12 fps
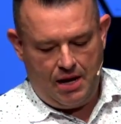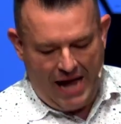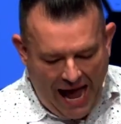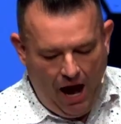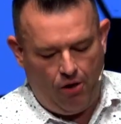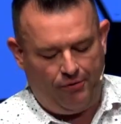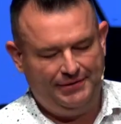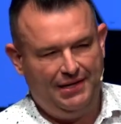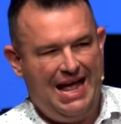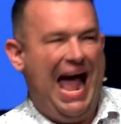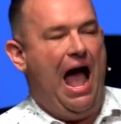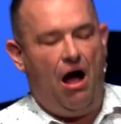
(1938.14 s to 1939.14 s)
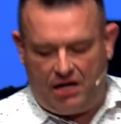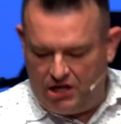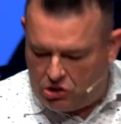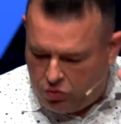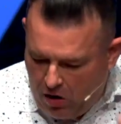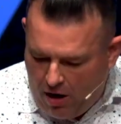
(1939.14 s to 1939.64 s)
How
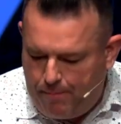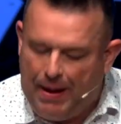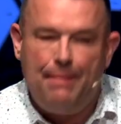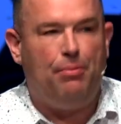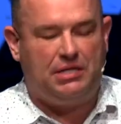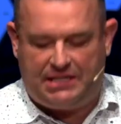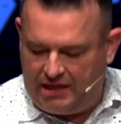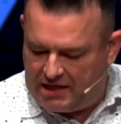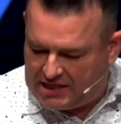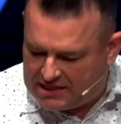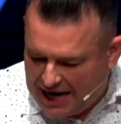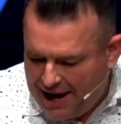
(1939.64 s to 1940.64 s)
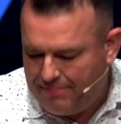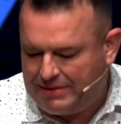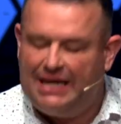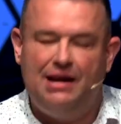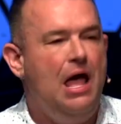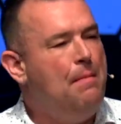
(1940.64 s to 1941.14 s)
can 12 people see the same
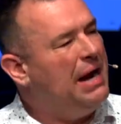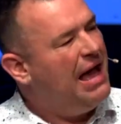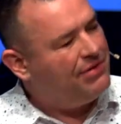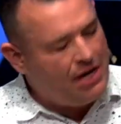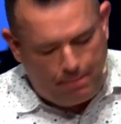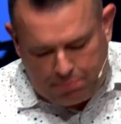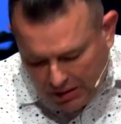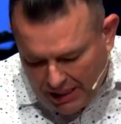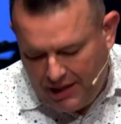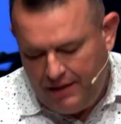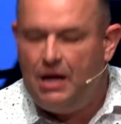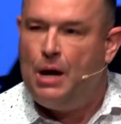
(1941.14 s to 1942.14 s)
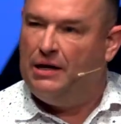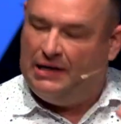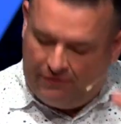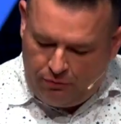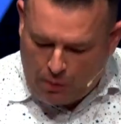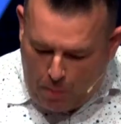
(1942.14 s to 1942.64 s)
thing but have completely
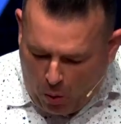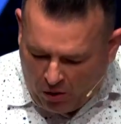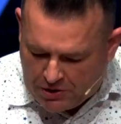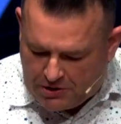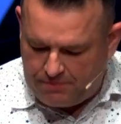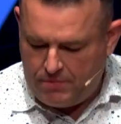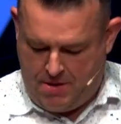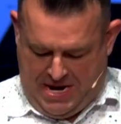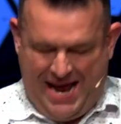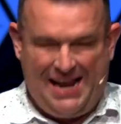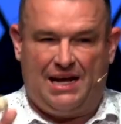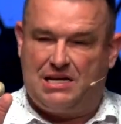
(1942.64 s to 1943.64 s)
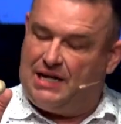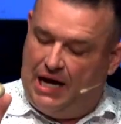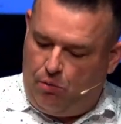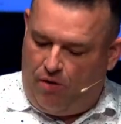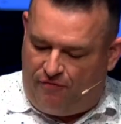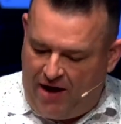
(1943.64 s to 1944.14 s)
different reports? Because
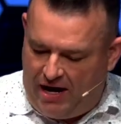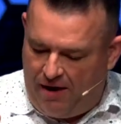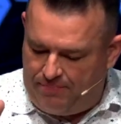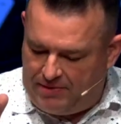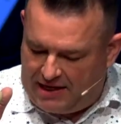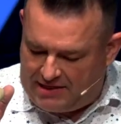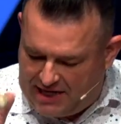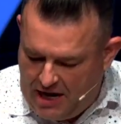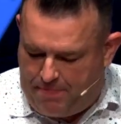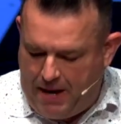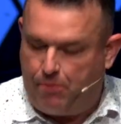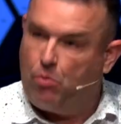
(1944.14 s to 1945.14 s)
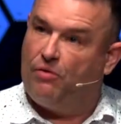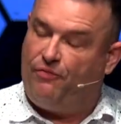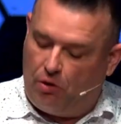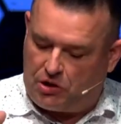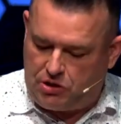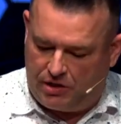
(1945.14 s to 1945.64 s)
later we'll find out that 10 people were
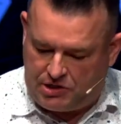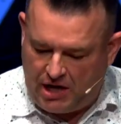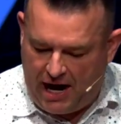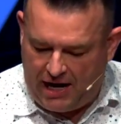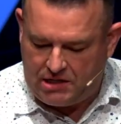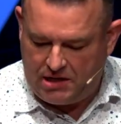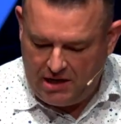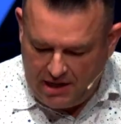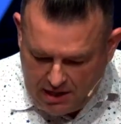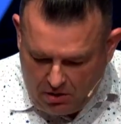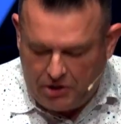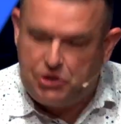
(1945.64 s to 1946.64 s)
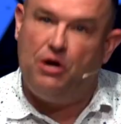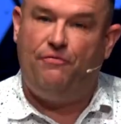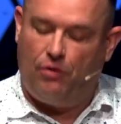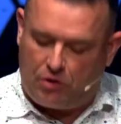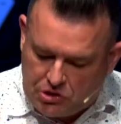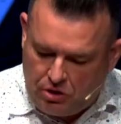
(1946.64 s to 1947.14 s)
focused on the giants and only two
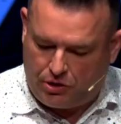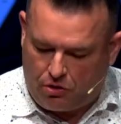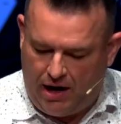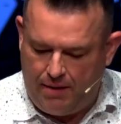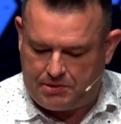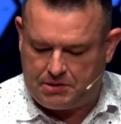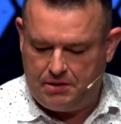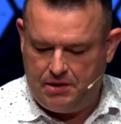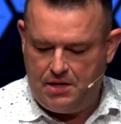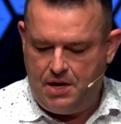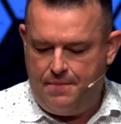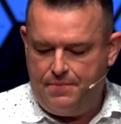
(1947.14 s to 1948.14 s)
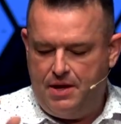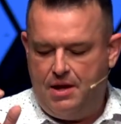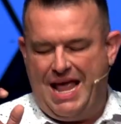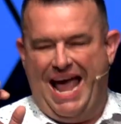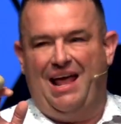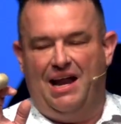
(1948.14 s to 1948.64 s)
focused on the grapes.
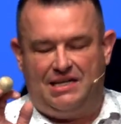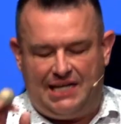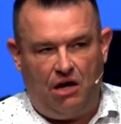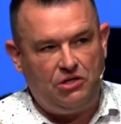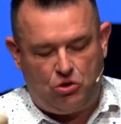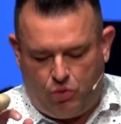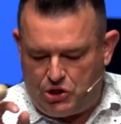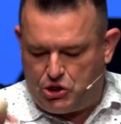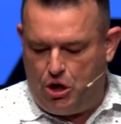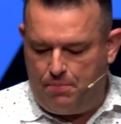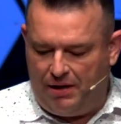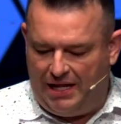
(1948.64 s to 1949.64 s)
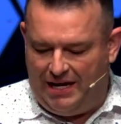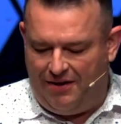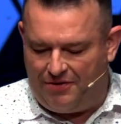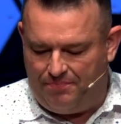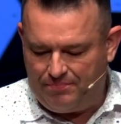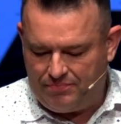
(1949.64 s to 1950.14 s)
And it tells us which two
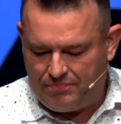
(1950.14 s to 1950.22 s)
believed.